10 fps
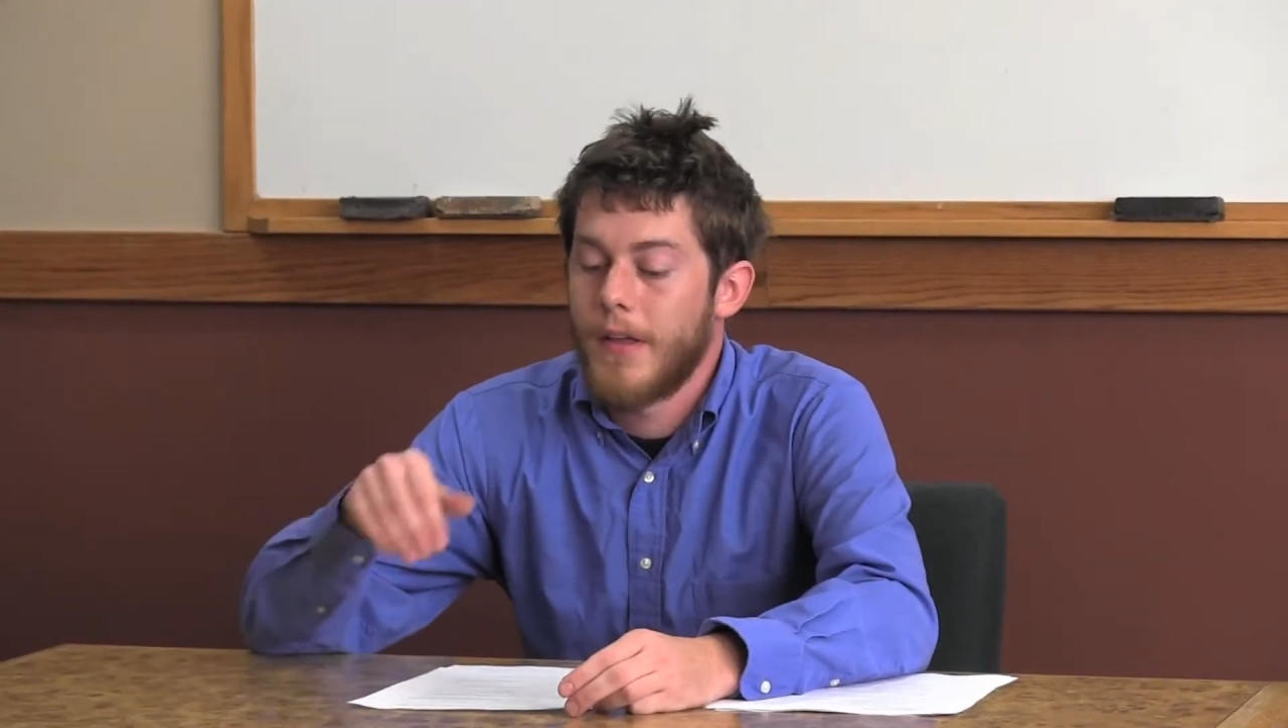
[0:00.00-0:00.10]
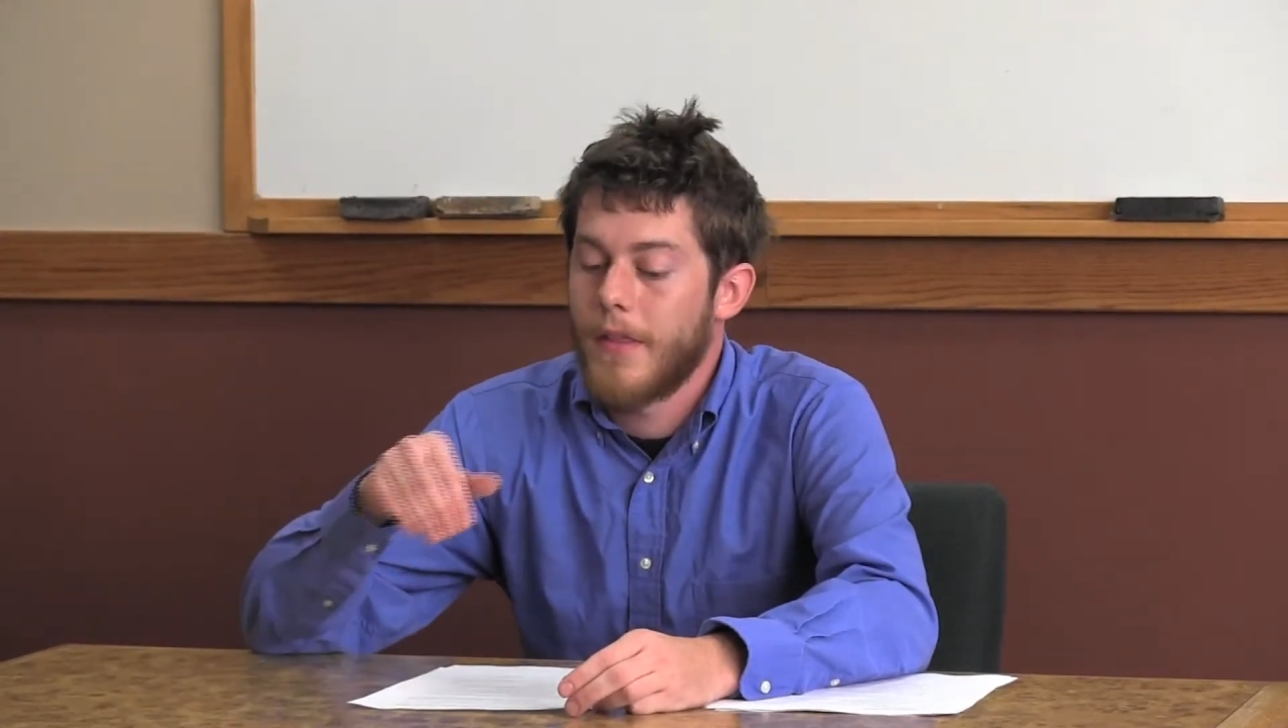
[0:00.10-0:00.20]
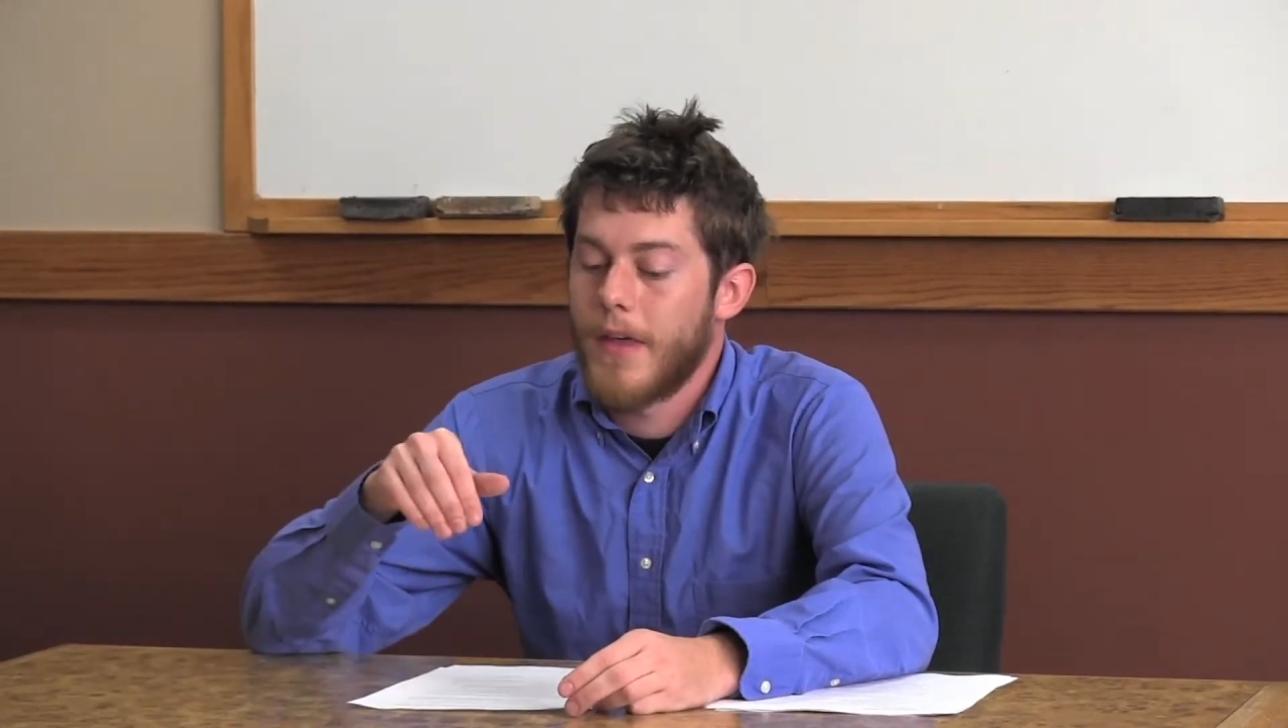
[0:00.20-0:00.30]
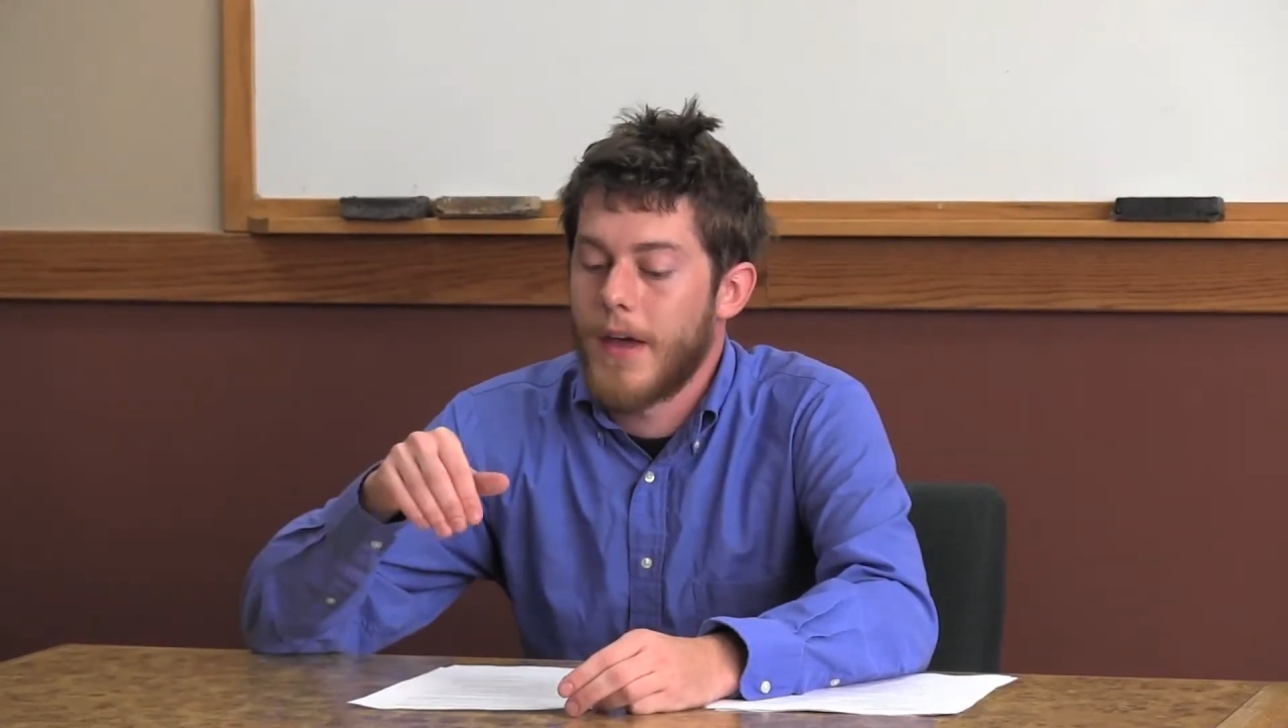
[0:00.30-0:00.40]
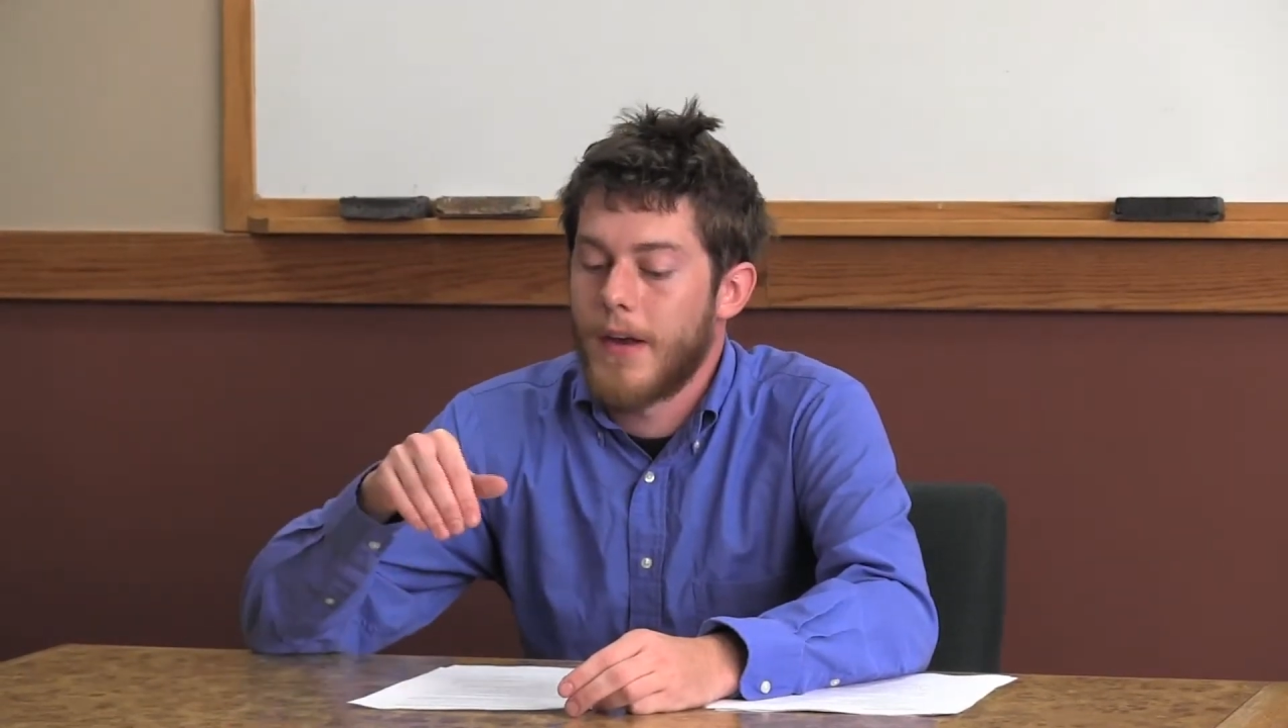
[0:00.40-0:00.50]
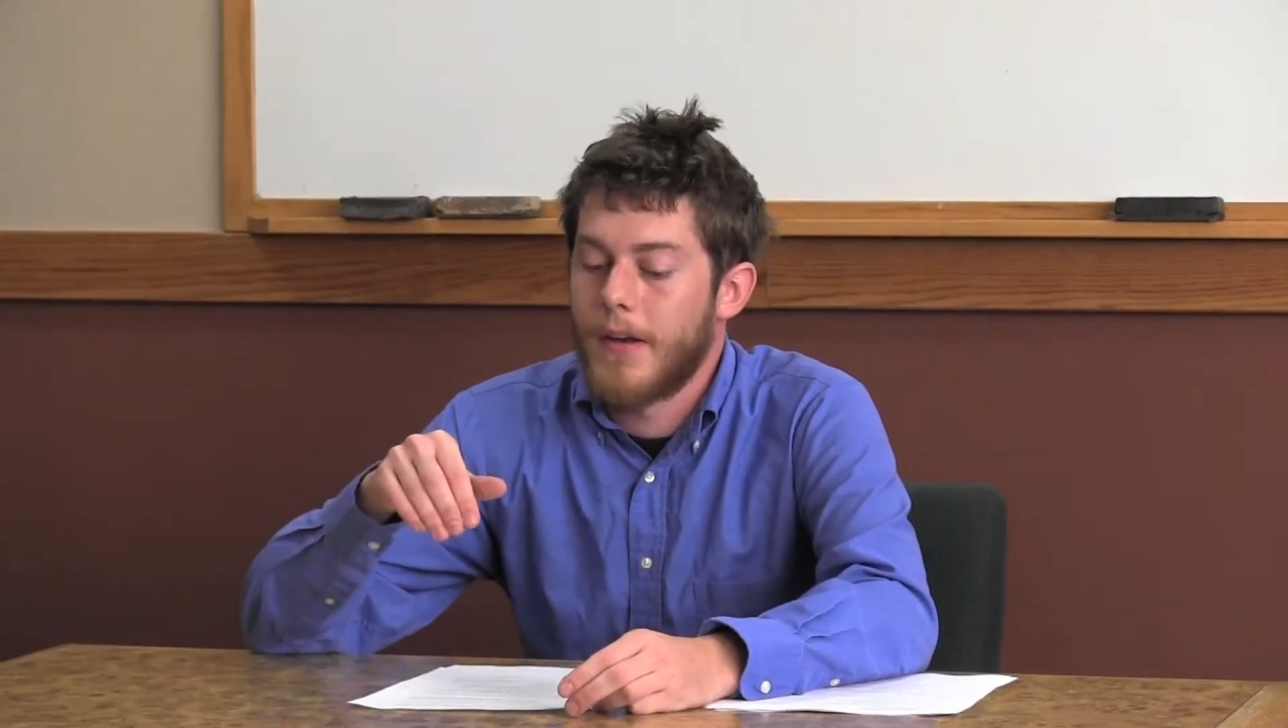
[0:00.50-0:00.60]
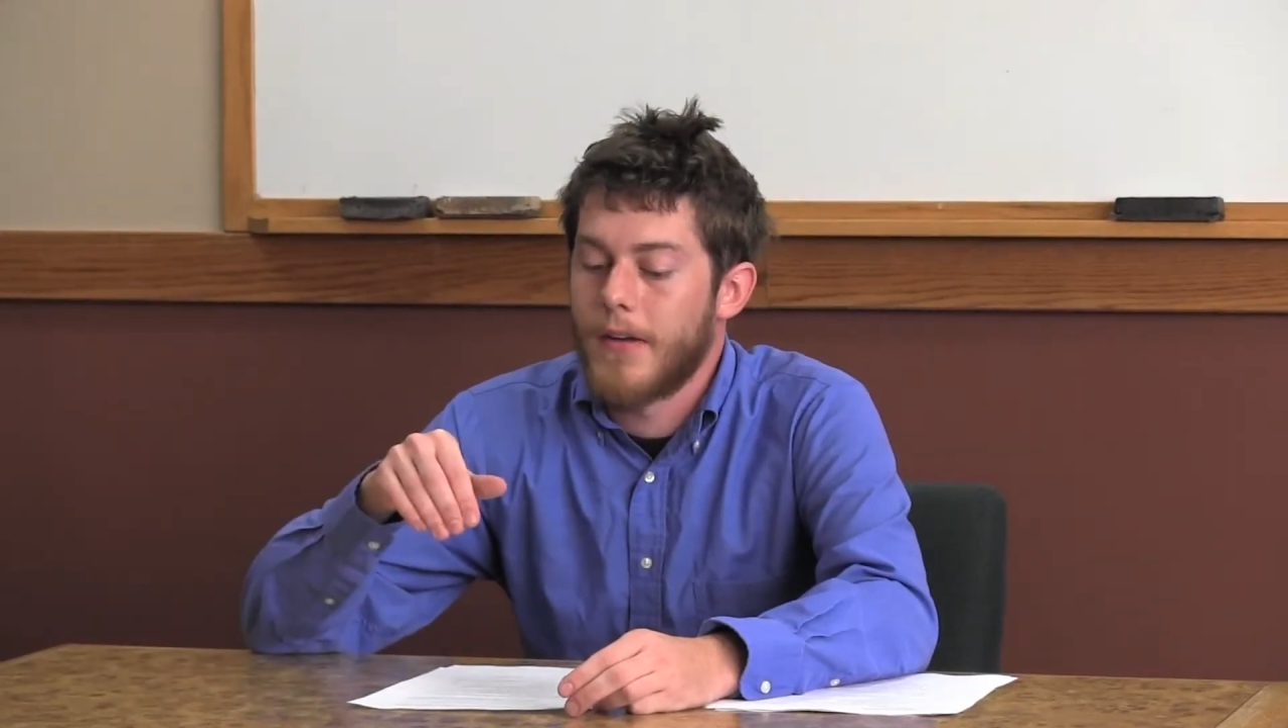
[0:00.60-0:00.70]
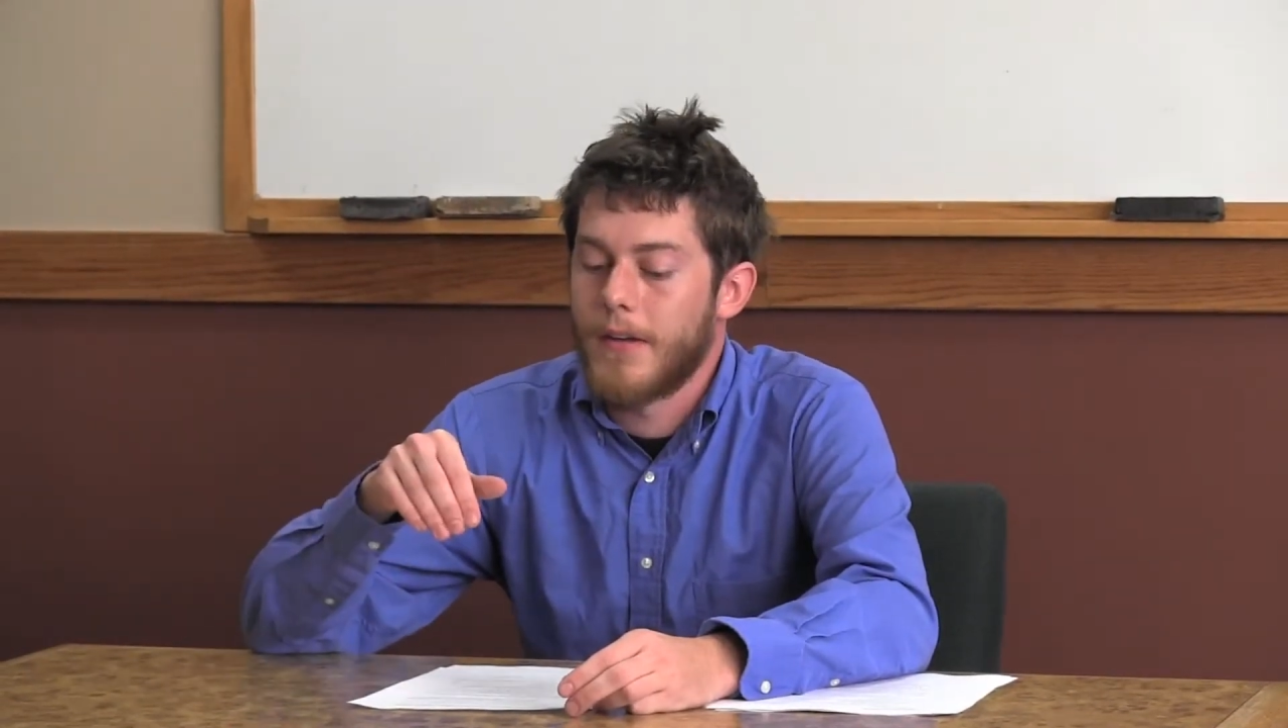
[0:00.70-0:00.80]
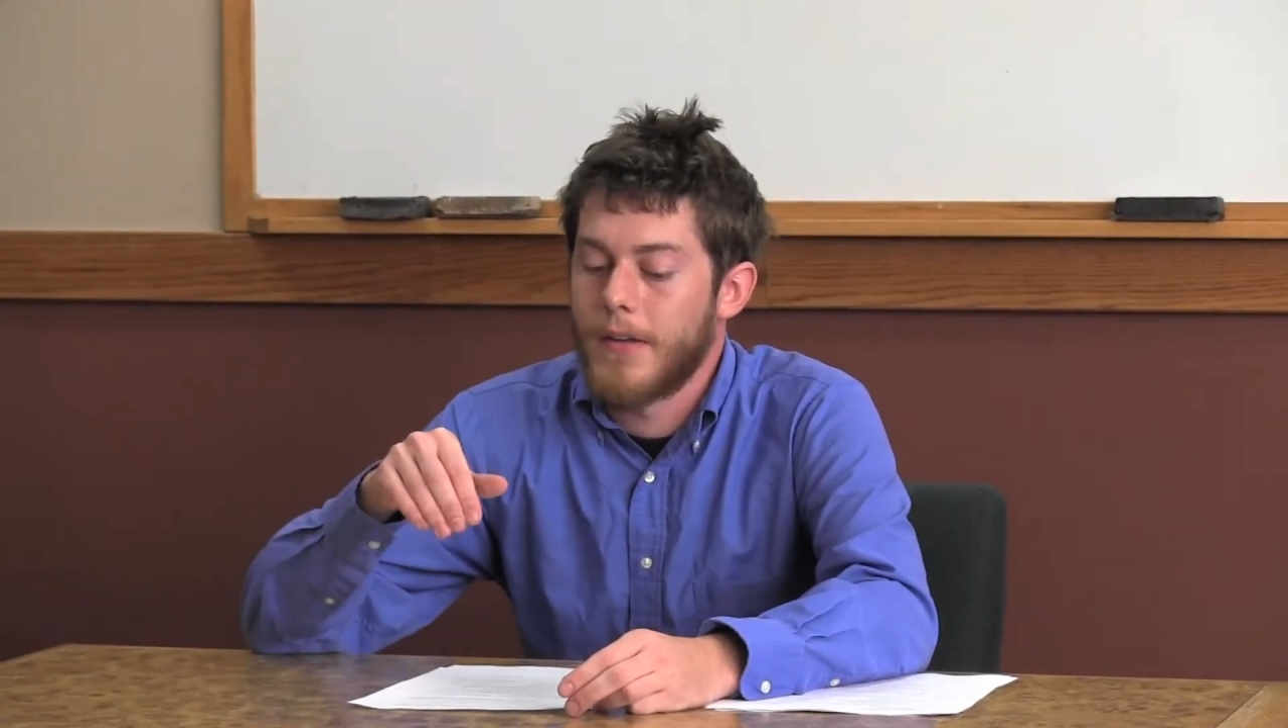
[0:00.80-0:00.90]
then